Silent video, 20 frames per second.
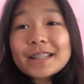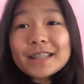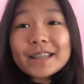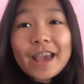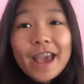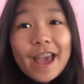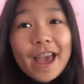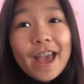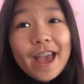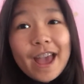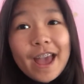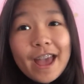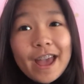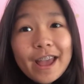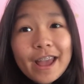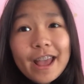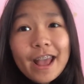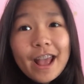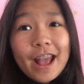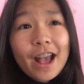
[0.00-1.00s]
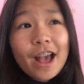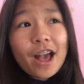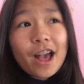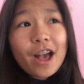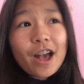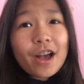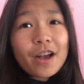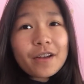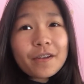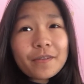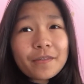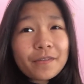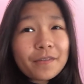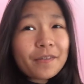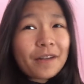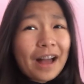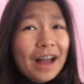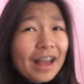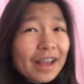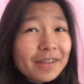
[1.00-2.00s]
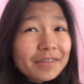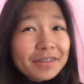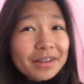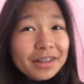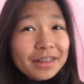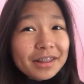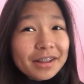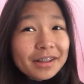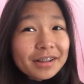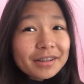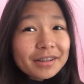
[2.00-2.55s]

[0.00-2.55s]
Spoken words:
day 5, I think.